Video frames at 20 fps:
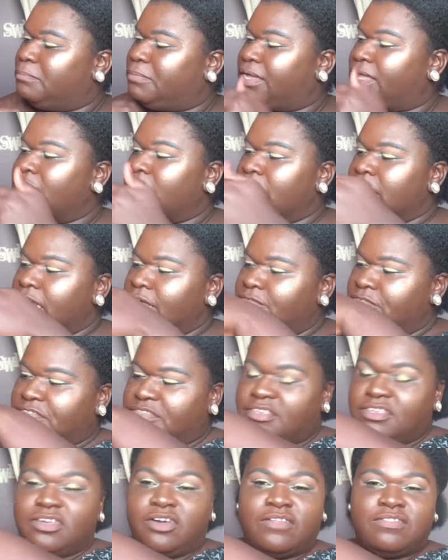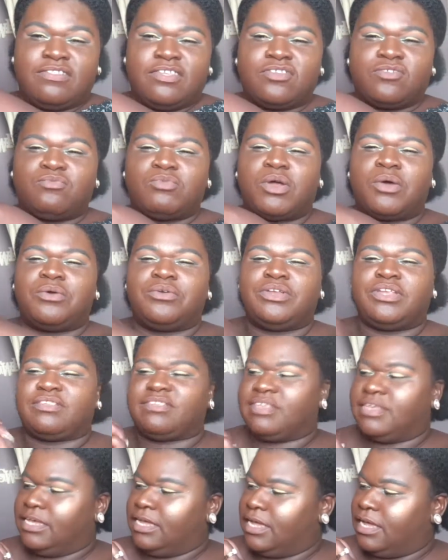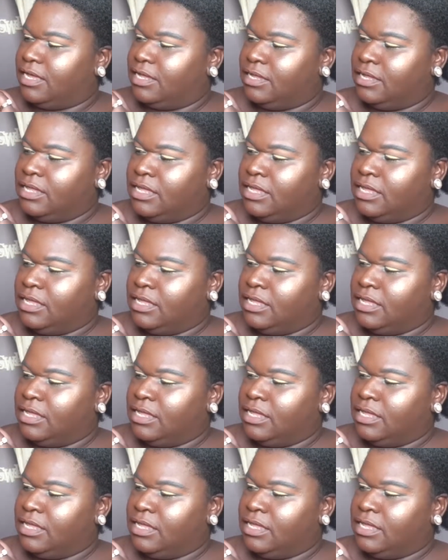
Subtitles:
but if you see on this row just here,